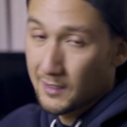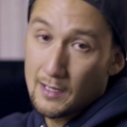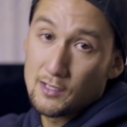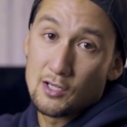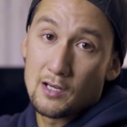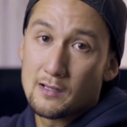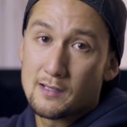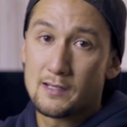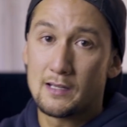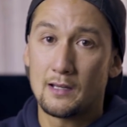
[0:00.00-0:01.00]
as you can
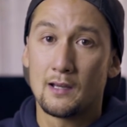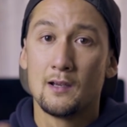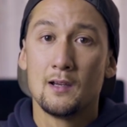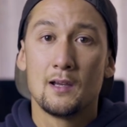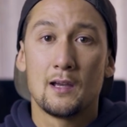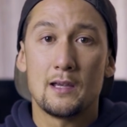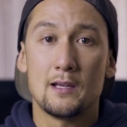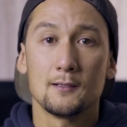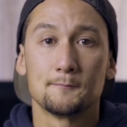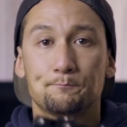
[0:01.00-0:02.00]
see
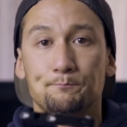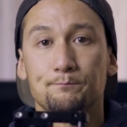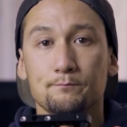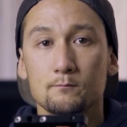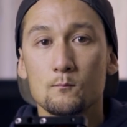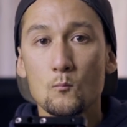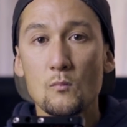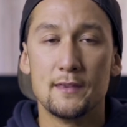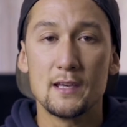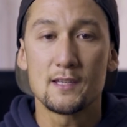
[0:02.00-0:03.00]
here.
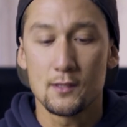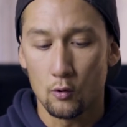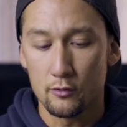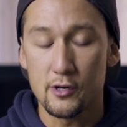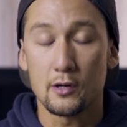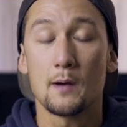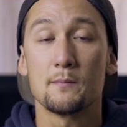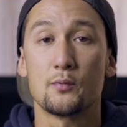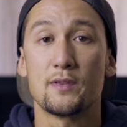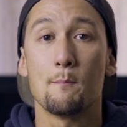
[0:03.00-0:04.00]
This also
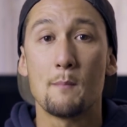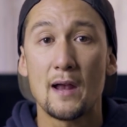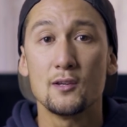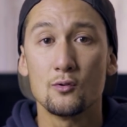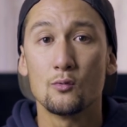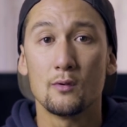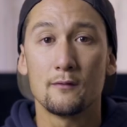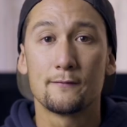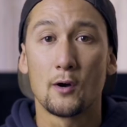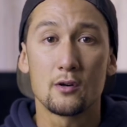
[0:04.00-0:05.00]
comes with a manual
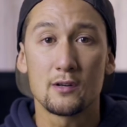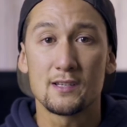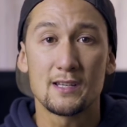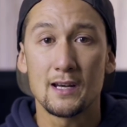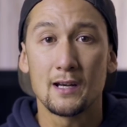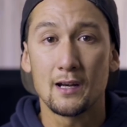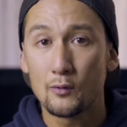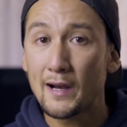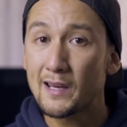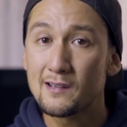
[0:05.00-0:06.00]
focusing
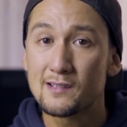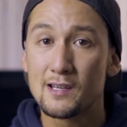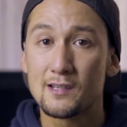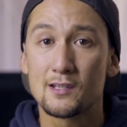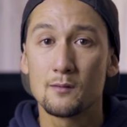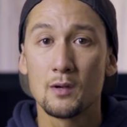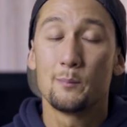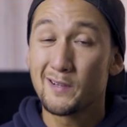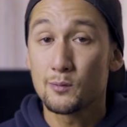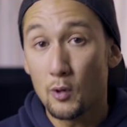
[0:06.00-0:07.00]
racking system,
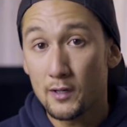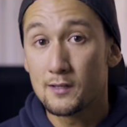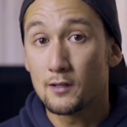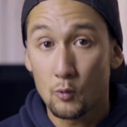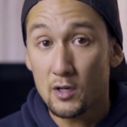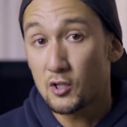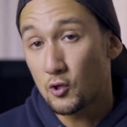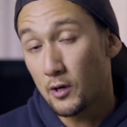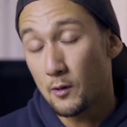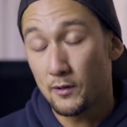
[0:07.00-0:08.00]
but it's worked a
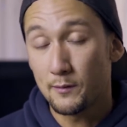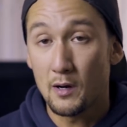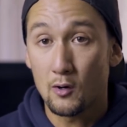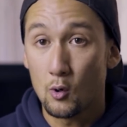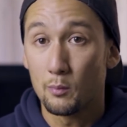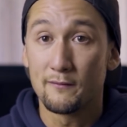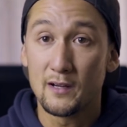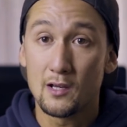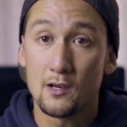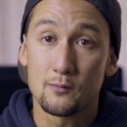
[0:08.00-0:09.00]
treat with my corporate
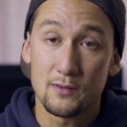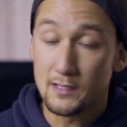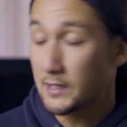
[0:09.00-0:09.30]
videos with the